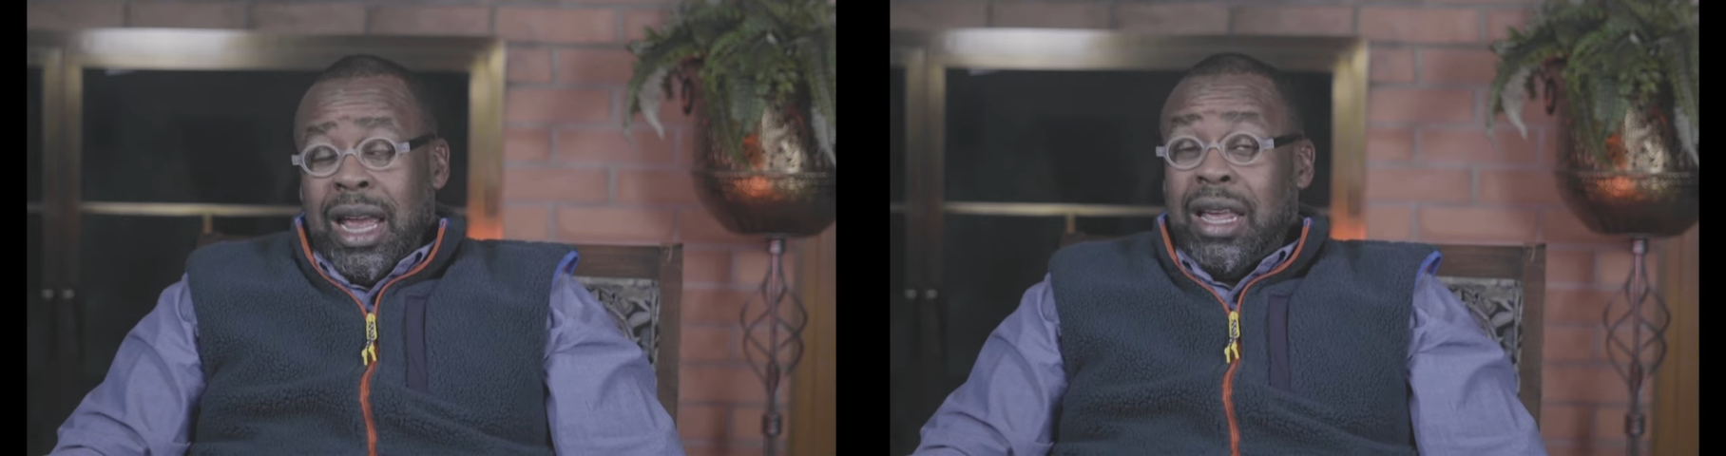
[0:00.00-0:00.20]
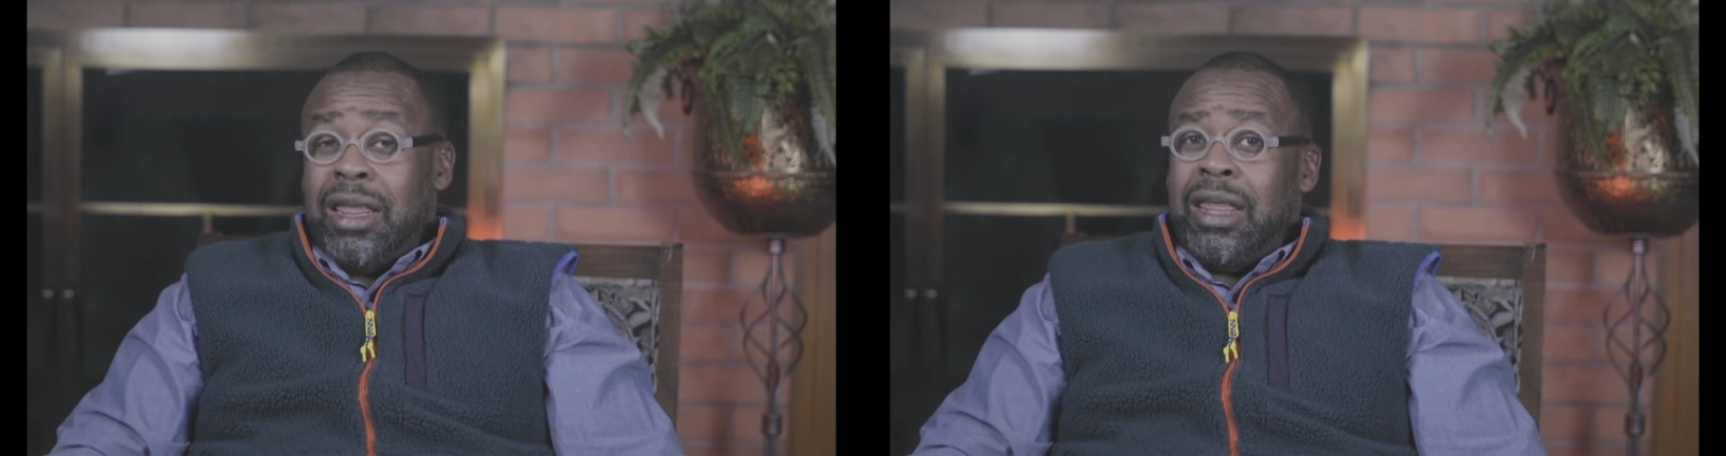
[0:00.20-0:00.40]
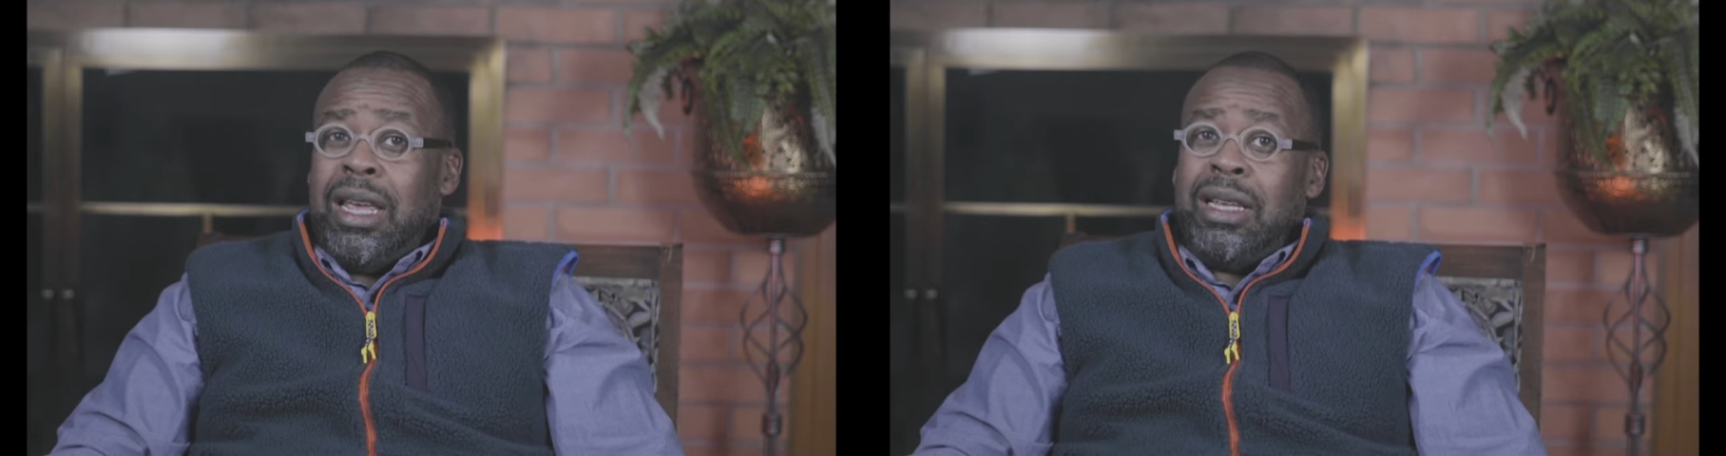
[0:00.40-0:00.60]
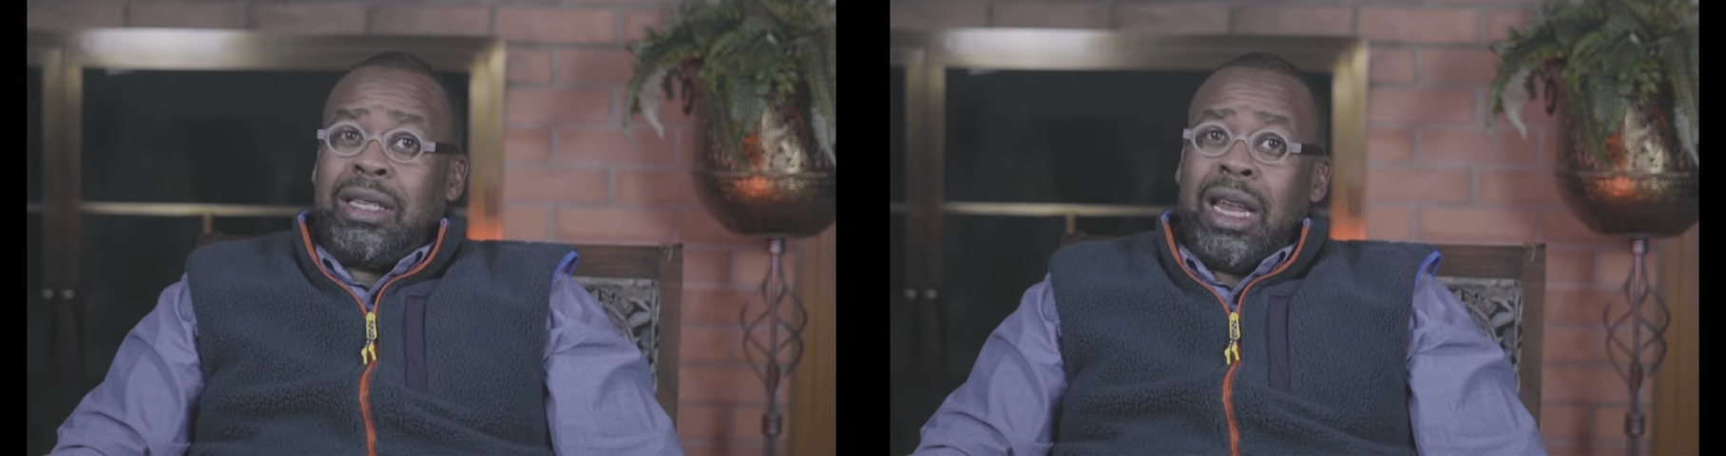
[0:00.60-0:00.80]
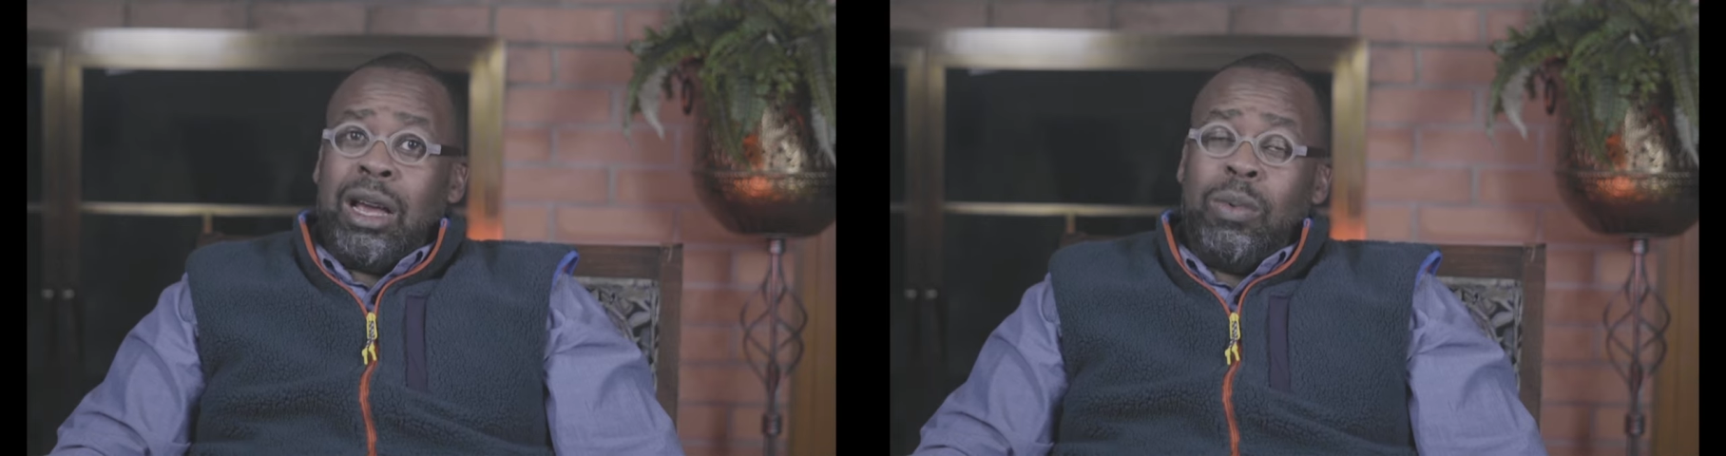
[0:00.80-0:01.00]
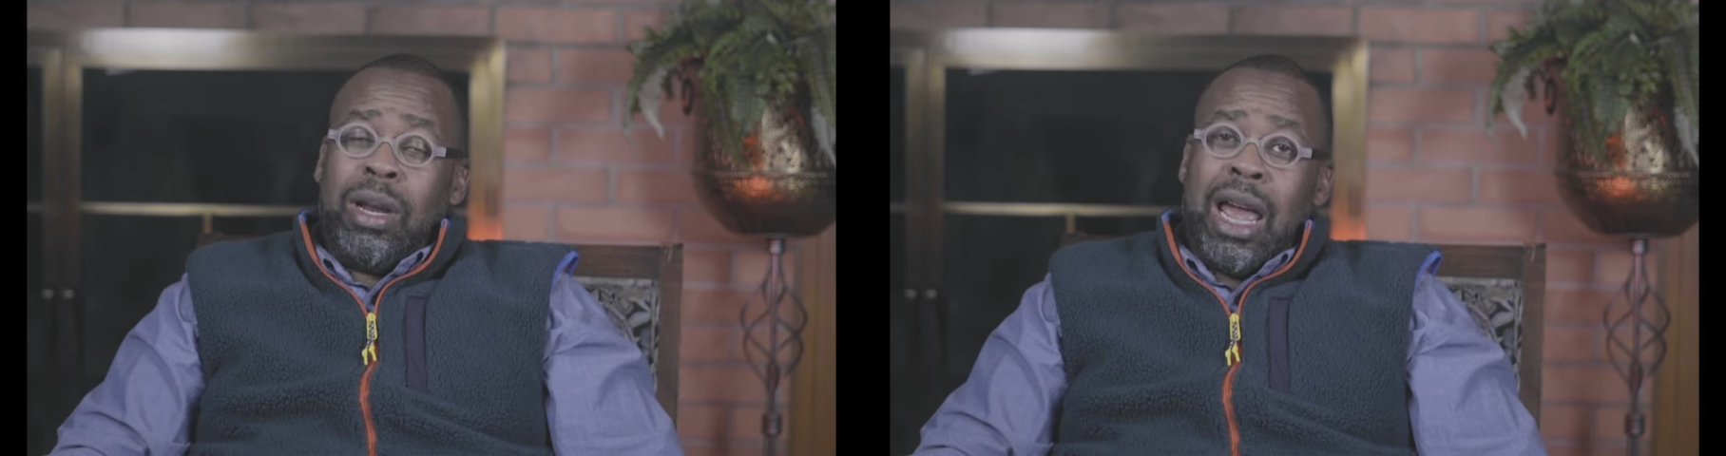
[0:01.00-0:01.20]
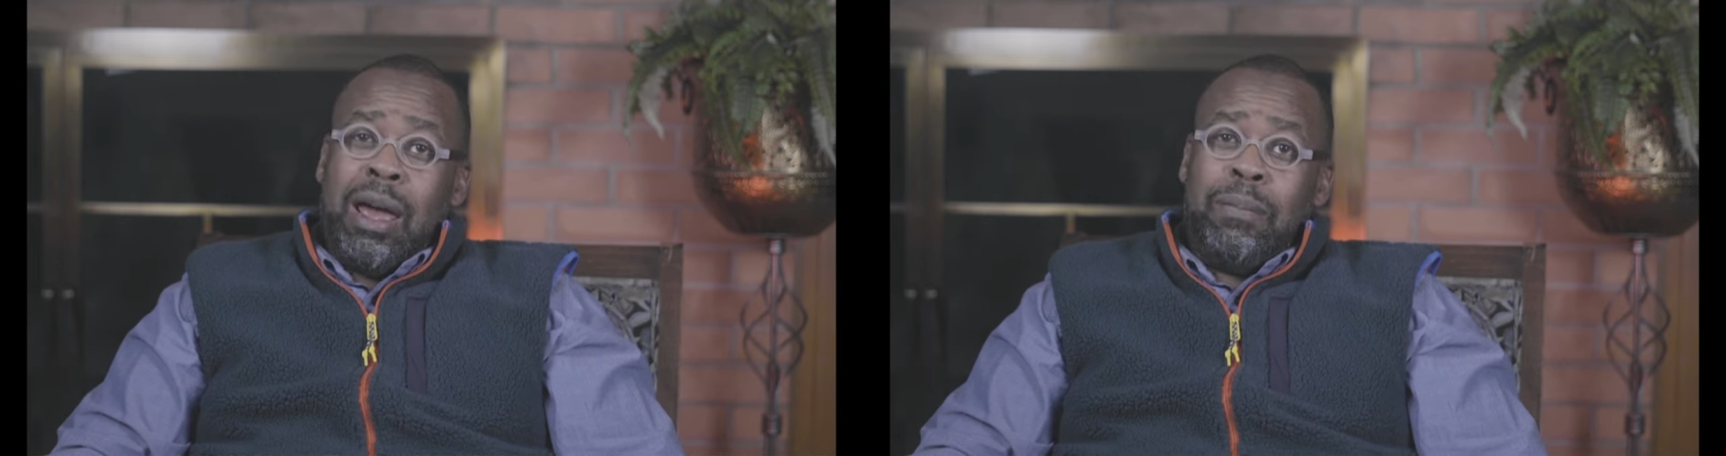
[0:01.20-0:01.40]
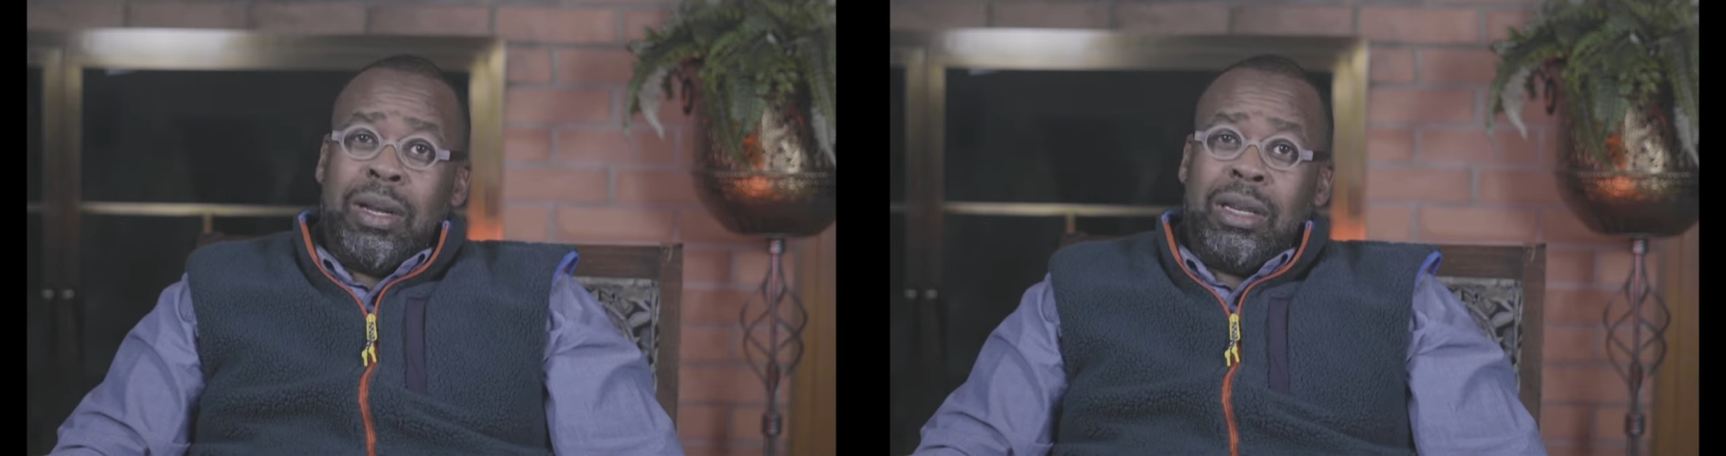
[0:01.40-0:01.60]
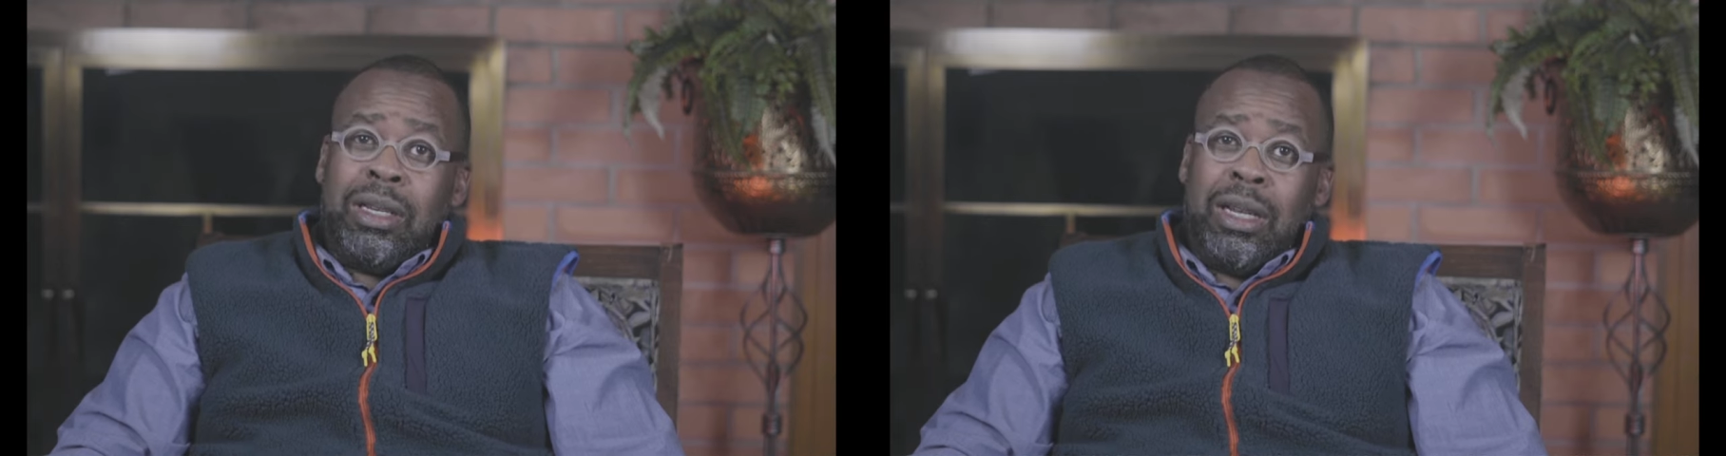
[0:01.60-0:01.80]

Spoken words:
and things like what happened